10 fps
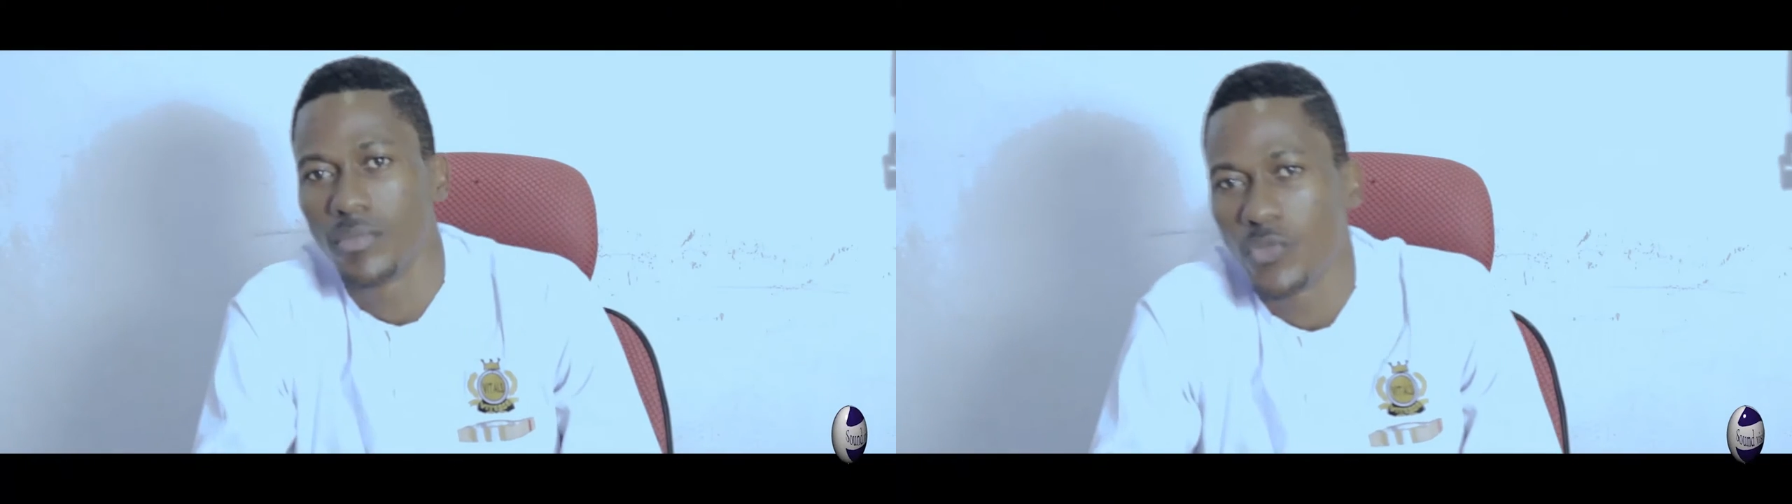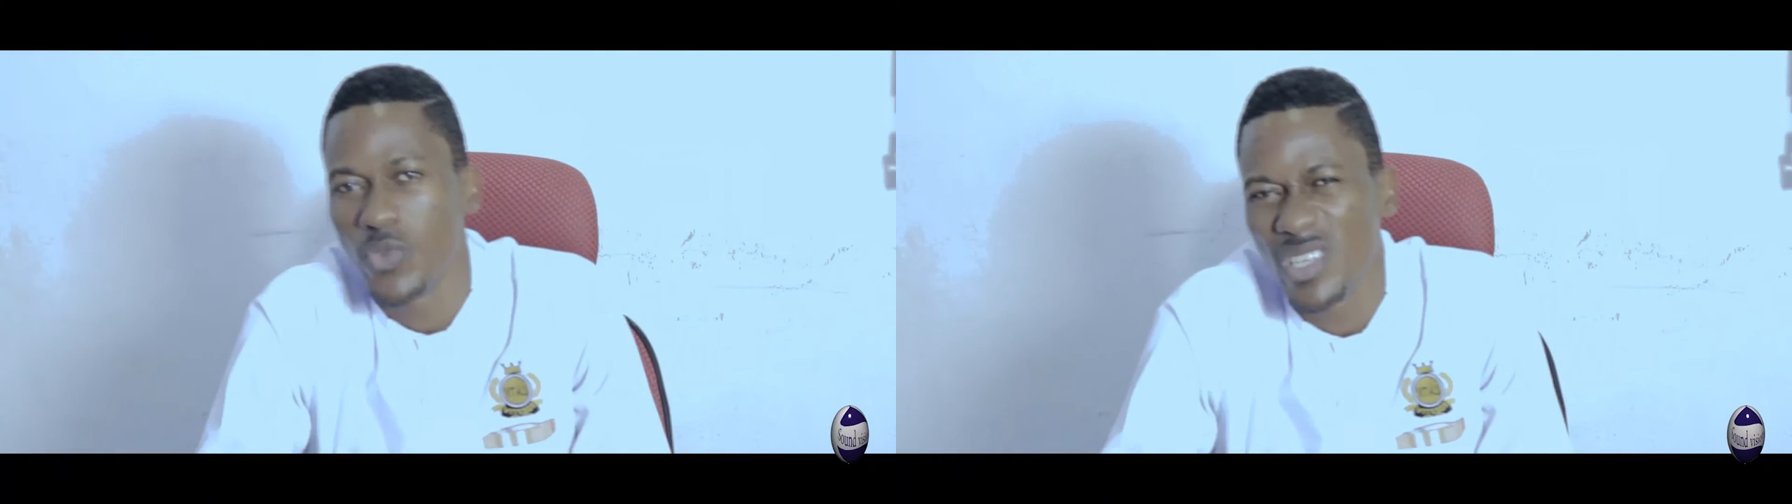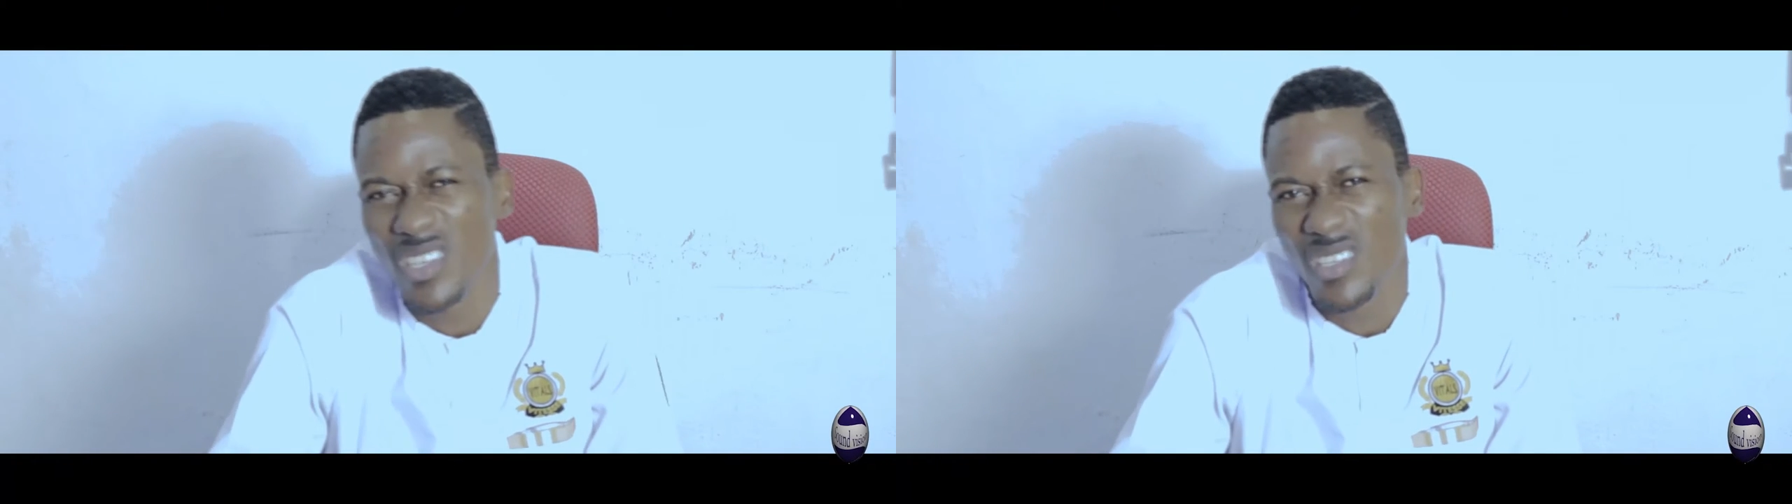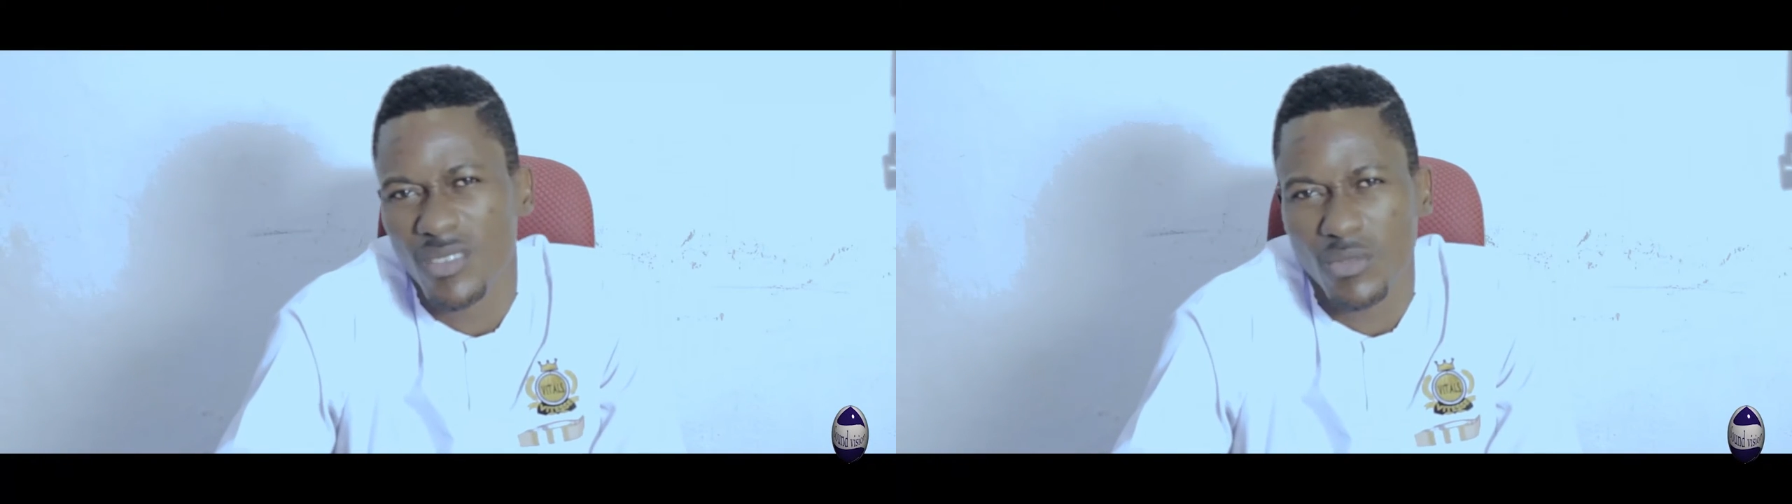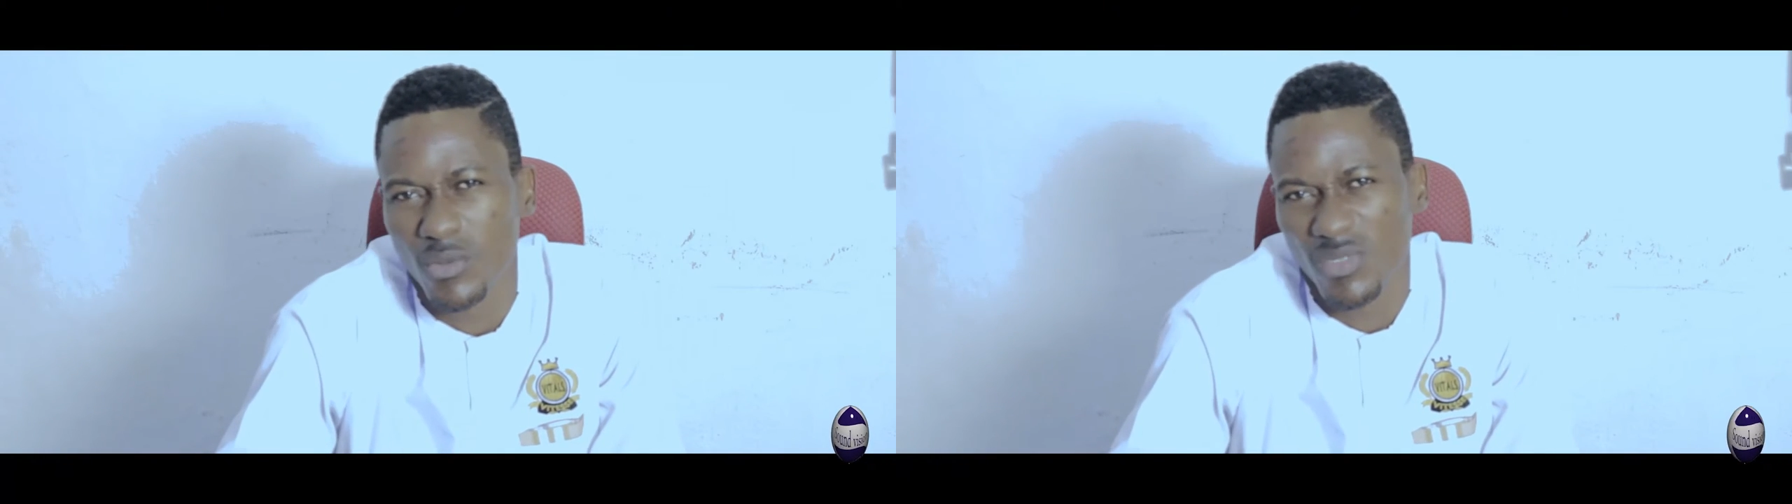we need
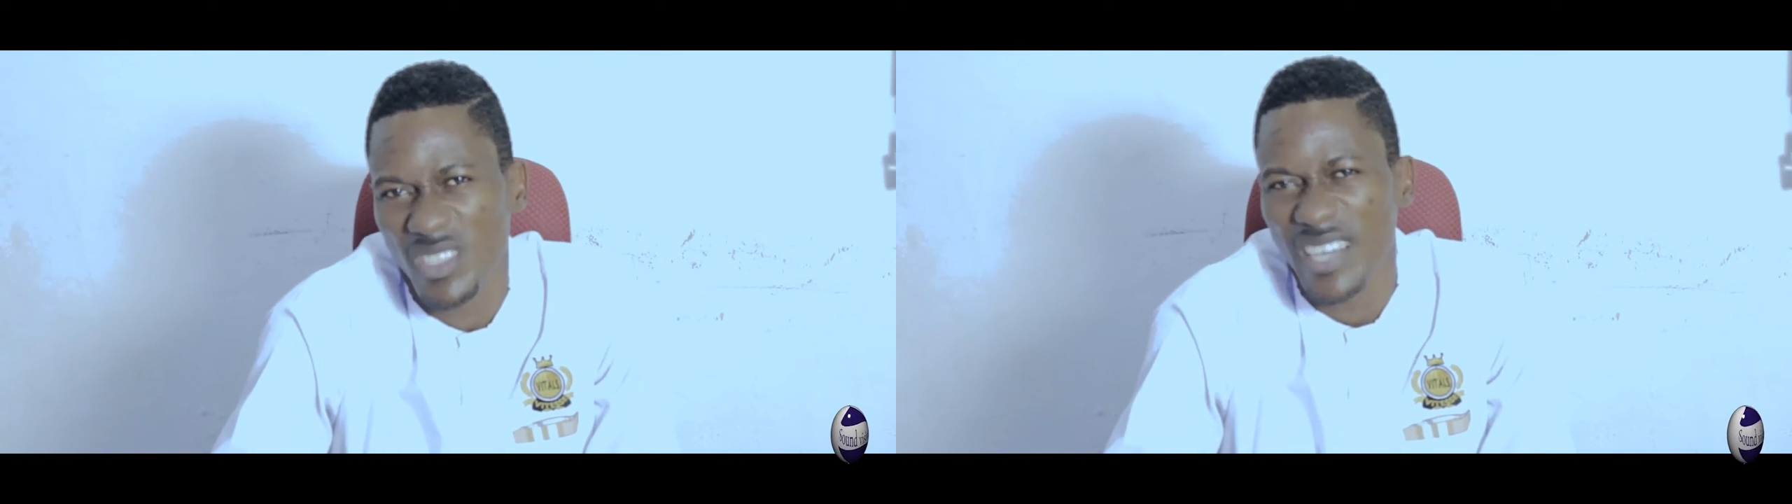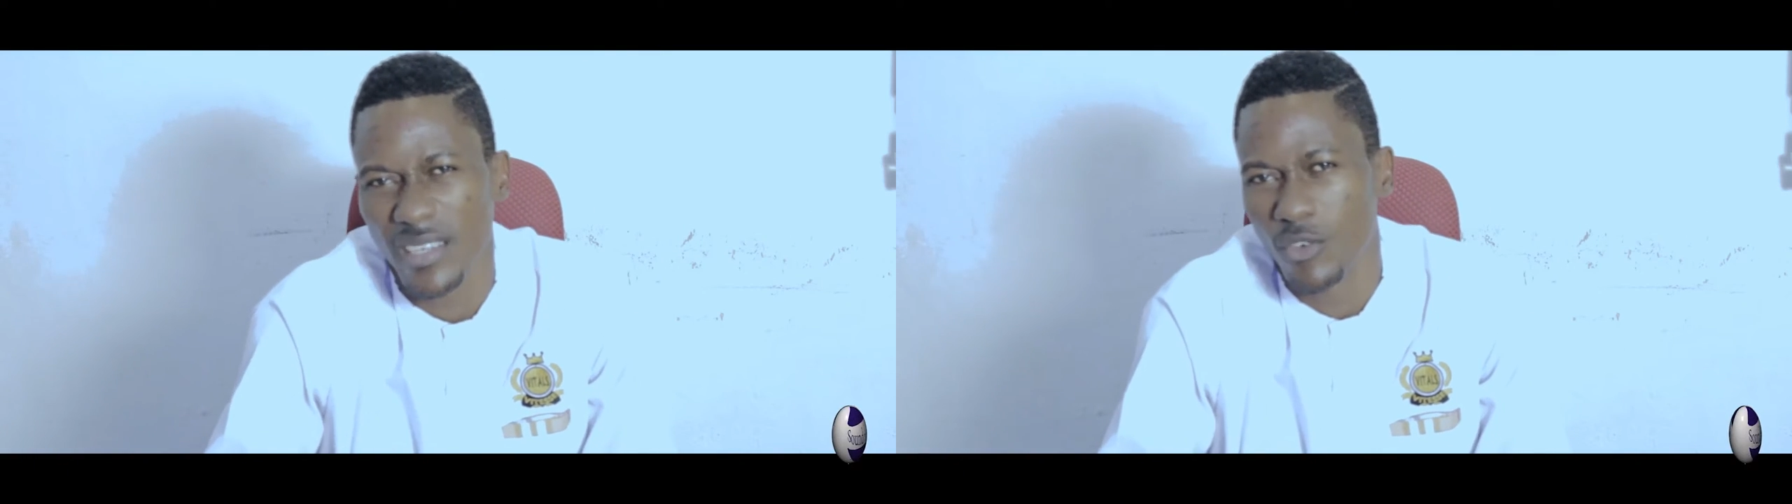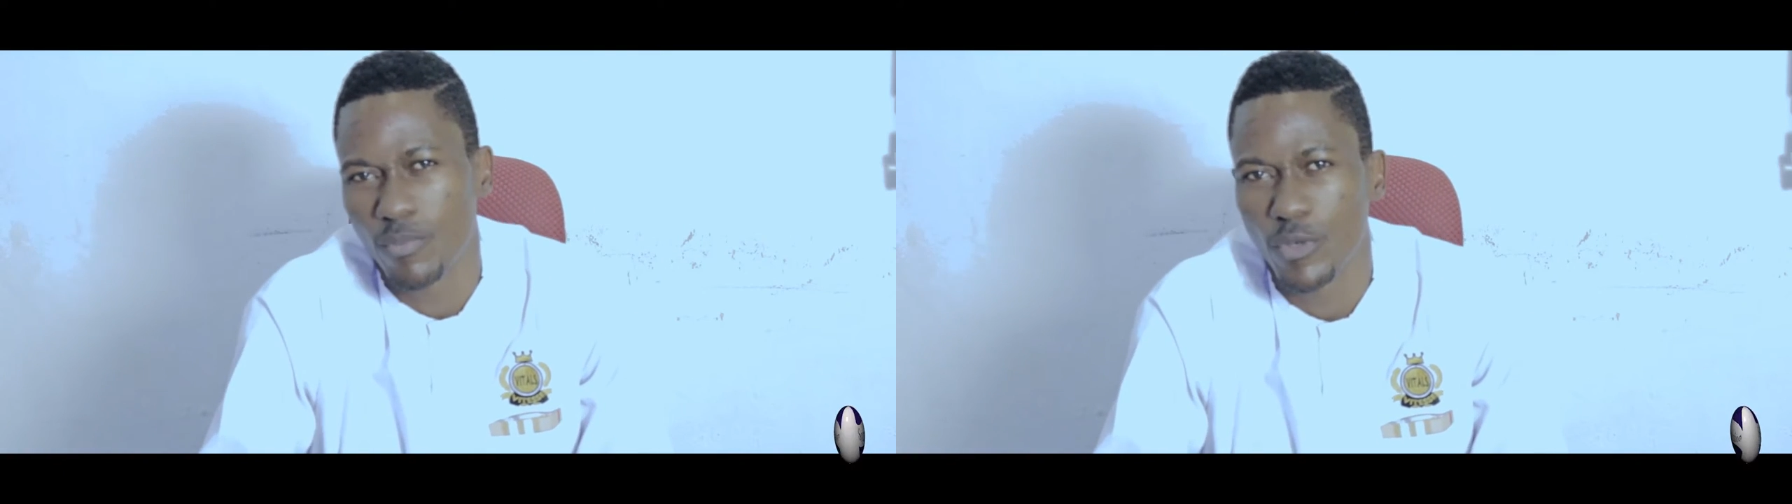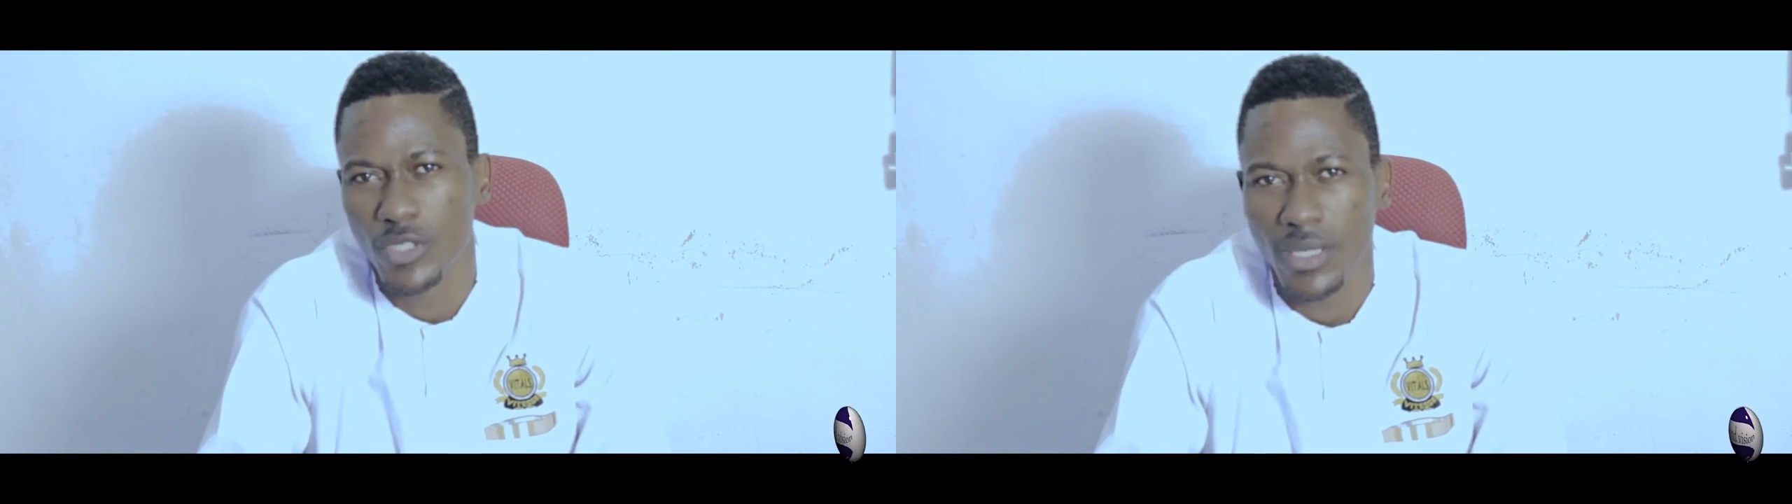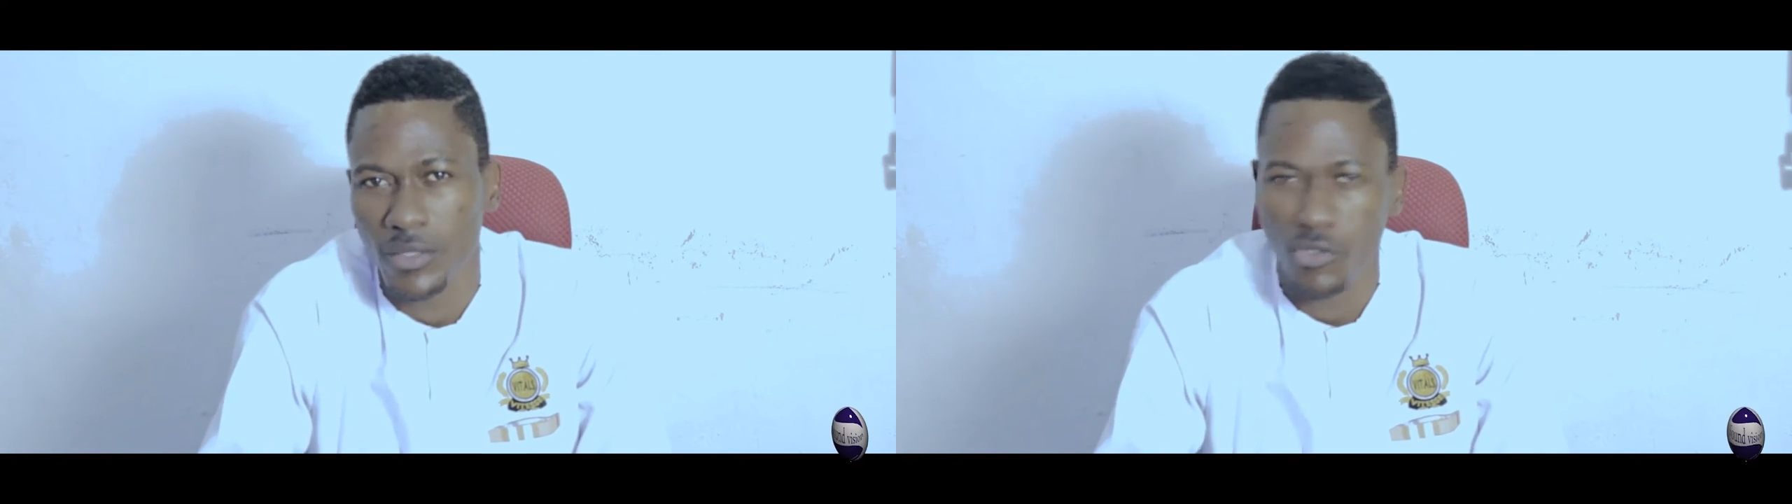to start a new
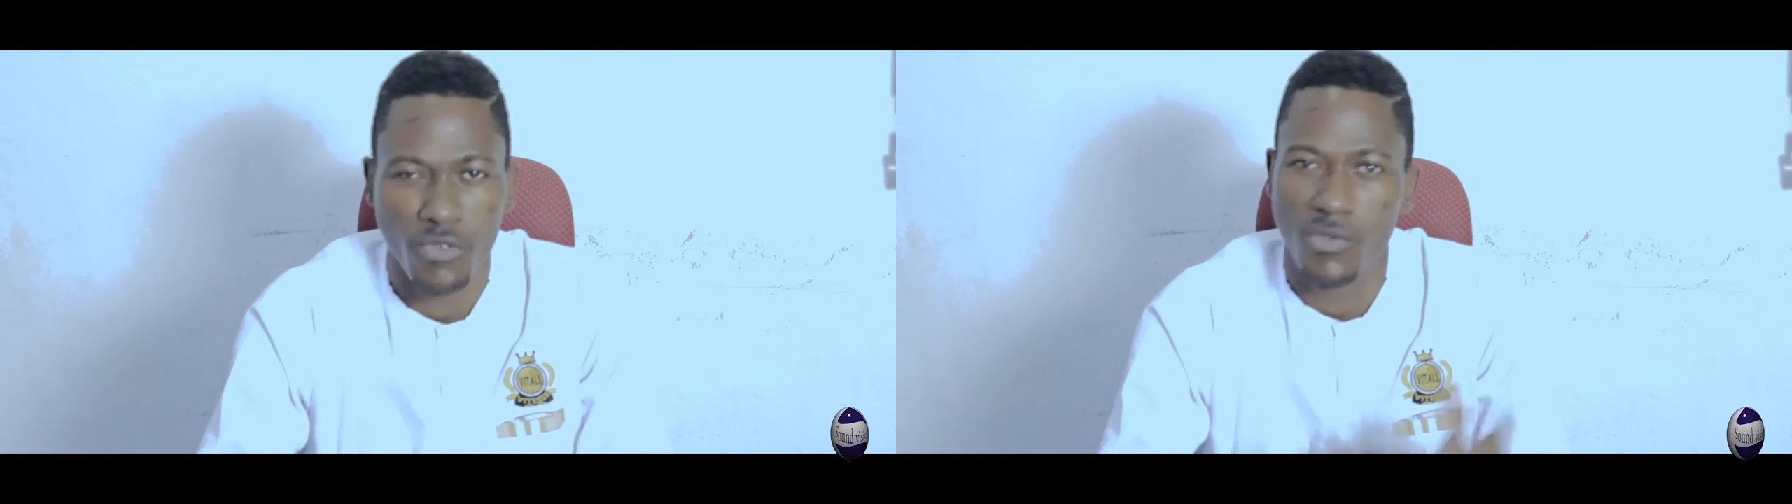project.